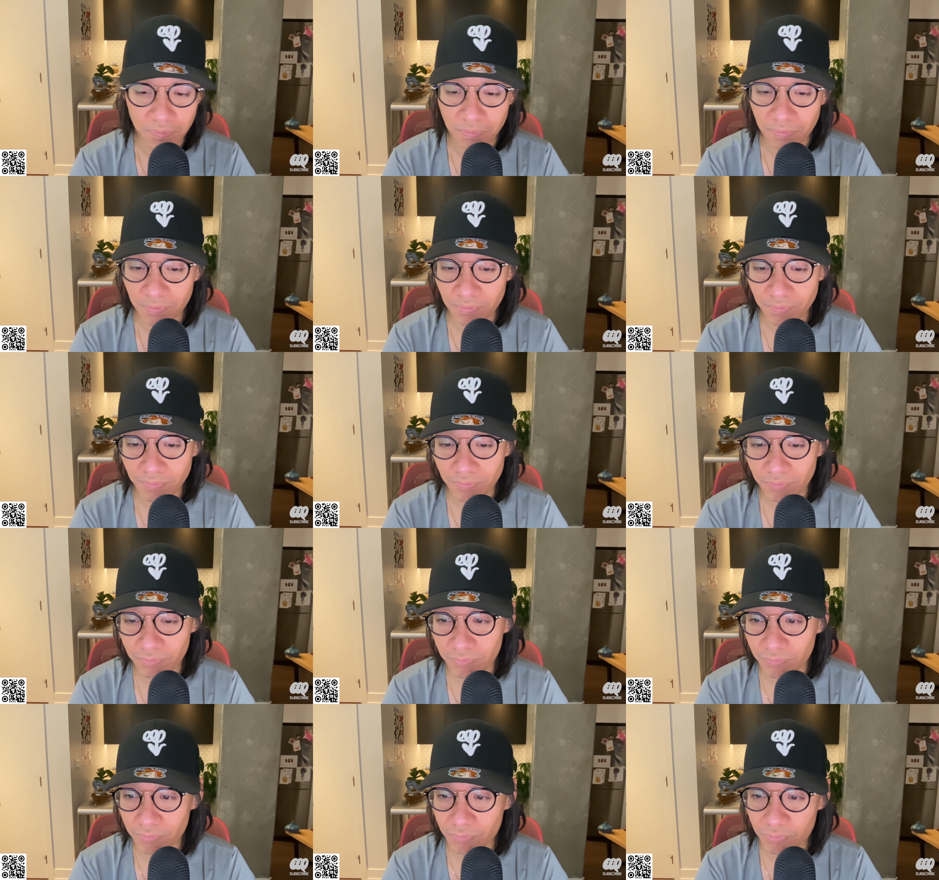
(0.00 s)

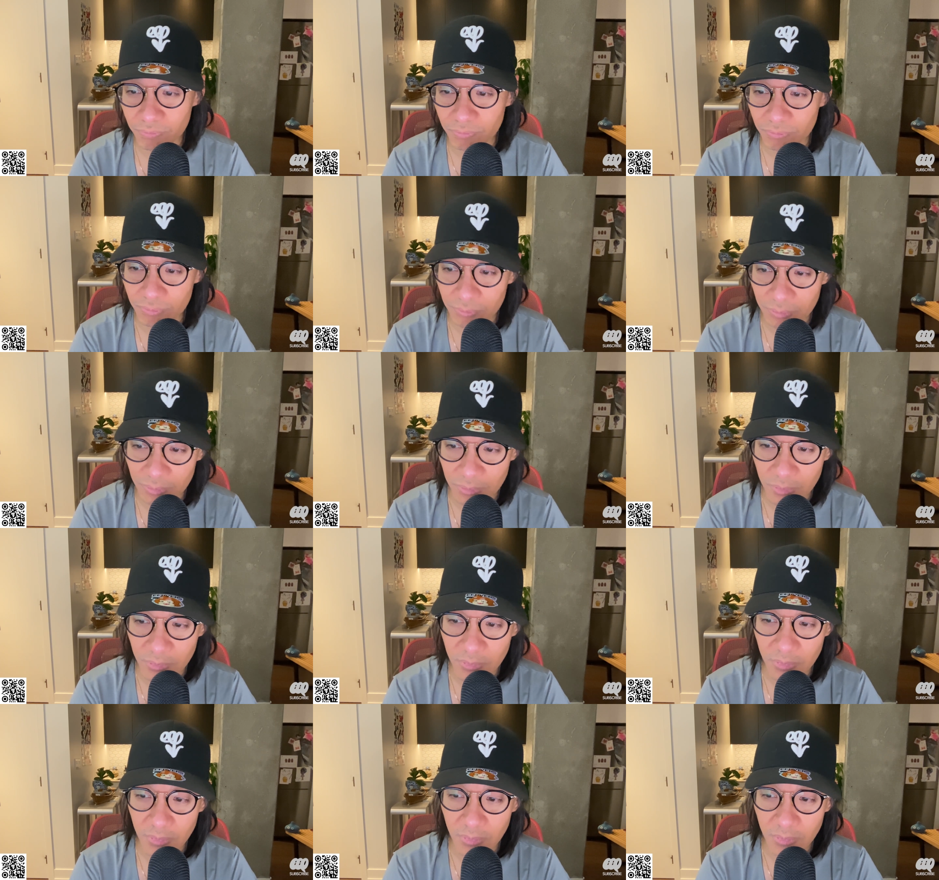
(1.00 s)

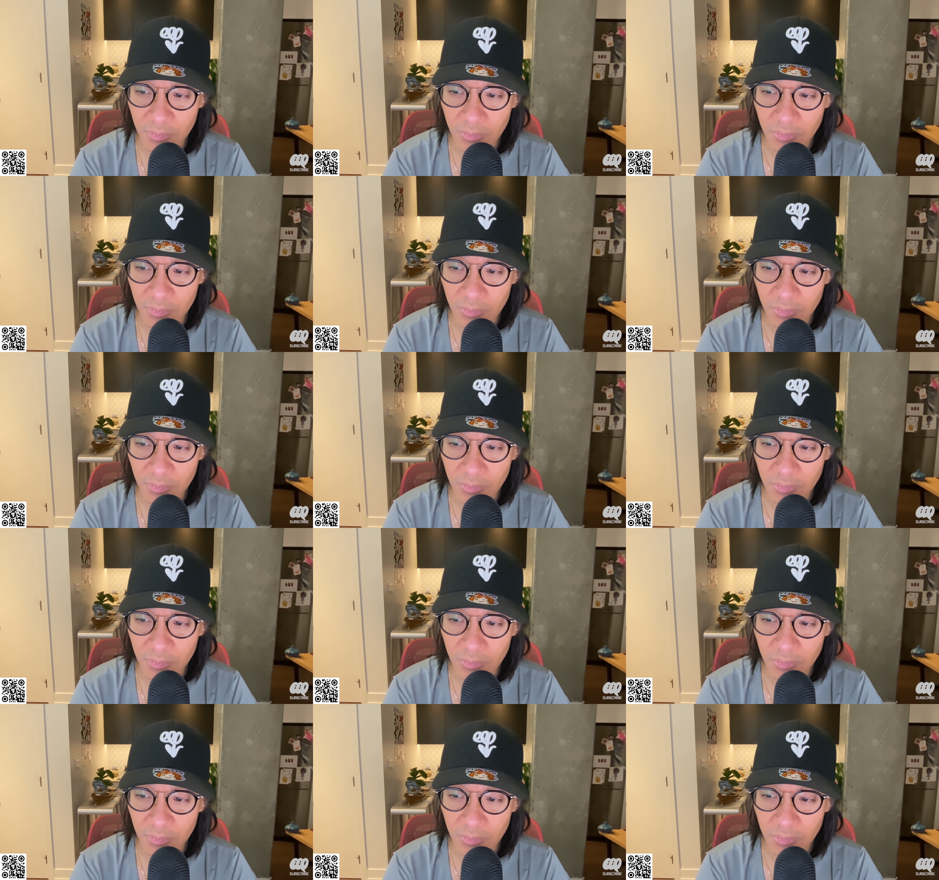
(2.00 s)
(no one is talking)